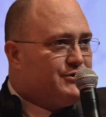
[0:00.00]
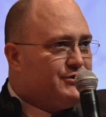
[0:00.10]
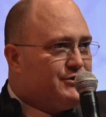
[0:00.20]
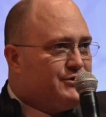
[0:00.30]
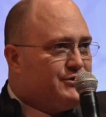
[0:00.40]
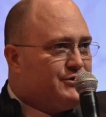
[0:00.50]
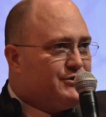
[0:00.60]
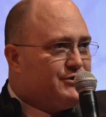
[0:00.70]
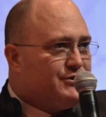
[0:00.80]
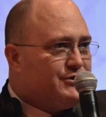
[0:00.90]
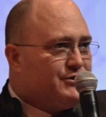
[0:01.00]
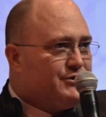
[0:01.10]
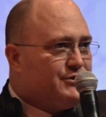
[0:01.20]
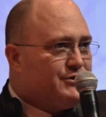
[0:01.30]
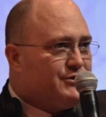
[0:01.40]

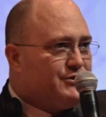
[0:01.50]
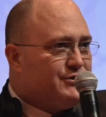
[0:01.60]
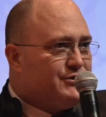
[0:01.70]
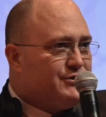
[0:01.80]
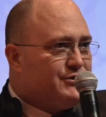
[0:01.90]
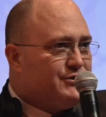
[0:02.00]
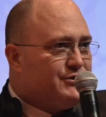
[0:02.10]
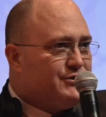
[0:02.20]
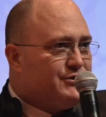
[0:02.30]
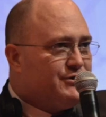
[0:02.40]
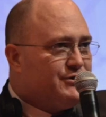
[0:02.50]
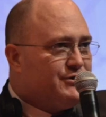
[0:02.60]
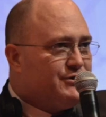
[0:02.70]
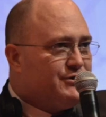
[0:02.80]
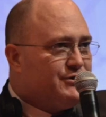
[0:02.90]

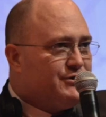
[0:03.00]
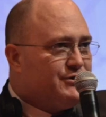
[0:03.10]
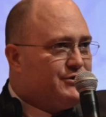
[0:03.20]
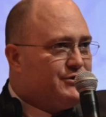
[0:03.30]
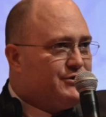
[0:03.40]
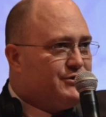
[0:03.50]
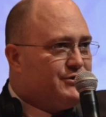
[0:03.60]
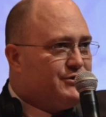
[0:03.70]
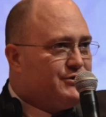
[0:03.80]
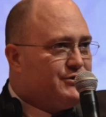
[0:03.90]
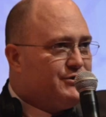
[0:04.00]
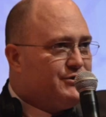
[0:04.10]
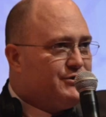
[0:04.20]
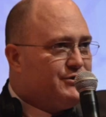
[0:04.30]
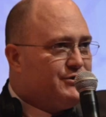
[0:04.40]

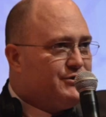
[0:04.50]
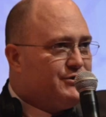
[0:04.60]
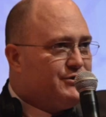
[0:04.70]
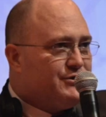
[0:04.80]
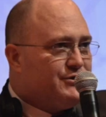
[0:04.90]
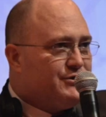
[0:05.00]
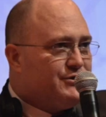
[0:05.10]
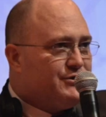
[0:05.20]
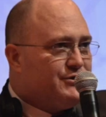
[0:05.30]
[no speech]